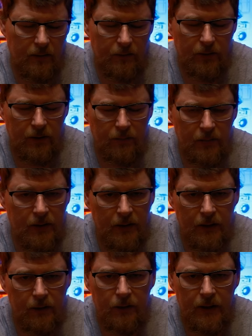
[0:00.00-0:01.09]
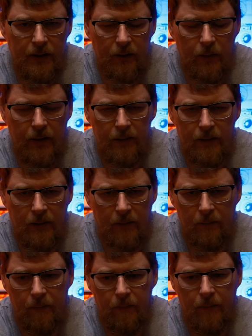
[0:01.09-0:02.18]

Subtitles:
For some reason they do take a while to come,